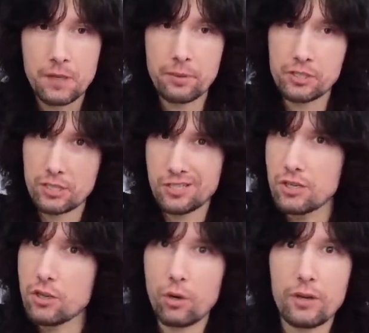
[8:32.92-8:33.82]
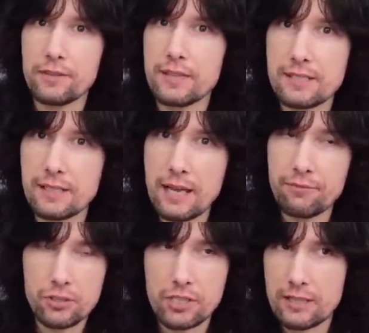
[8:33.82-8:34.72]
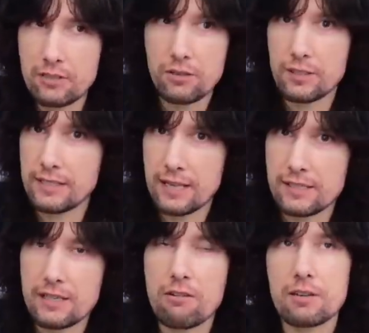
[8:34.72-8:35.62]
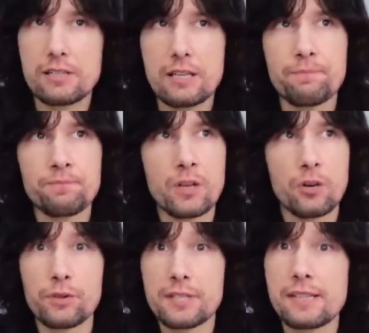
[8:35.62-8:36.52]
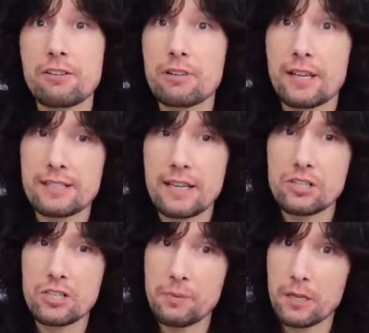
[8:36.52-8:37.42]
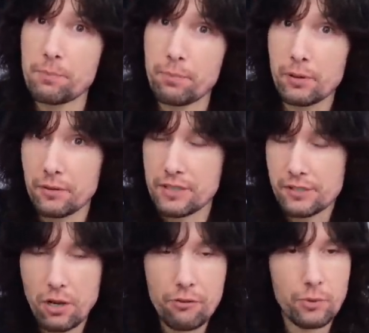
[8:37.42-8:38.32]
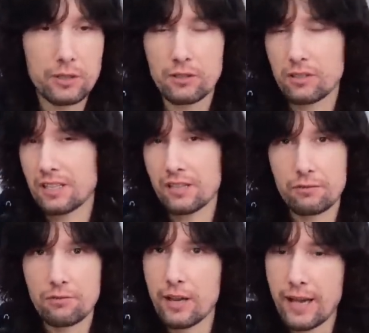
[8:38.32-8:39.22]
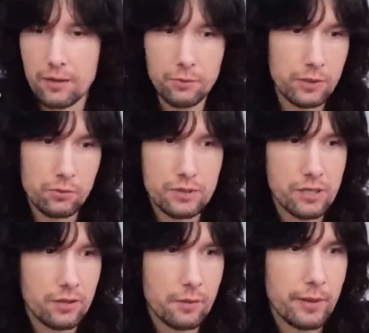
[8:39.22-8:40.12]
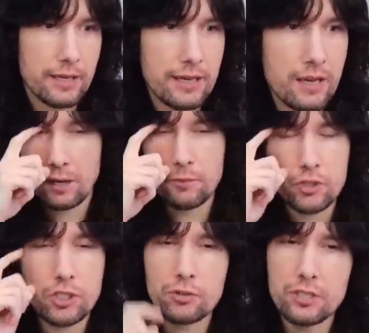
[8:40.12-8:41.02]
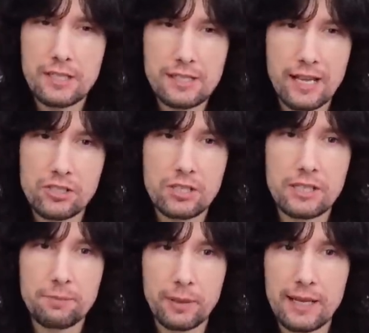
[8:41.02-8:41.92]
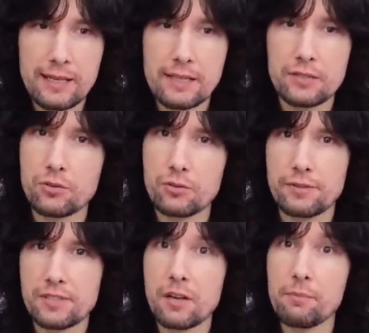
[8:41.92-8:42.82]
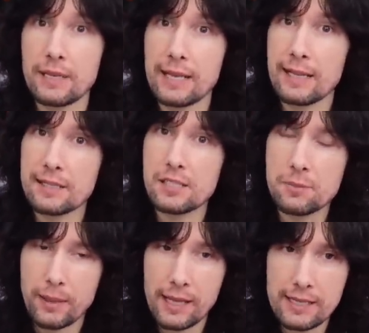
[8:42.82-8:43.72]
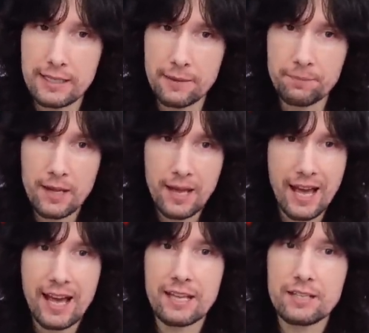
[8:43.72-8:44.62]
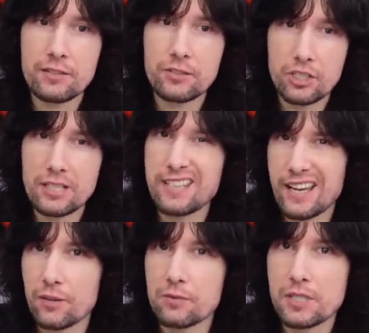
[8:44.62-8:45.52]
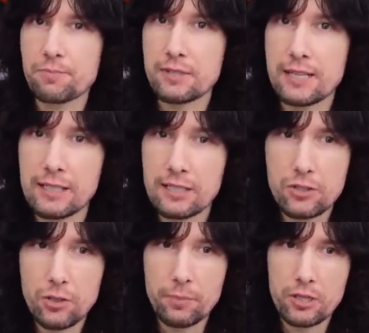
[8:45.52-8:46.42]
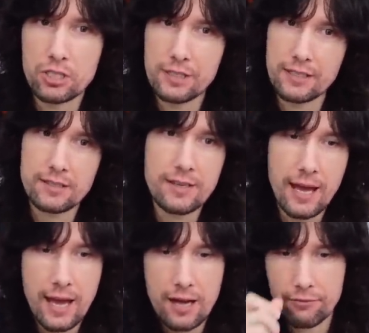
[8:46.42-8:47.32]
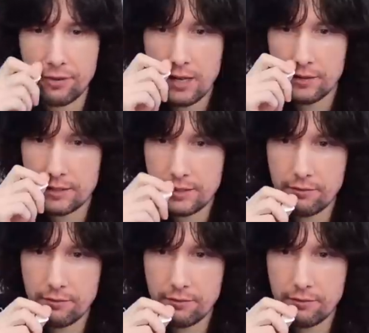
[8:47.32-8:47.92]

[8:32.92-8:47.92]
but just not at this level. She hasn't got the dexterity or the synchronization to be able to pull this off when you're looking at the right hand with the alternate picking. I'm not sure she's actually playing this or if somebody else has played it and she's now just pretending to do it, because she doesn't have the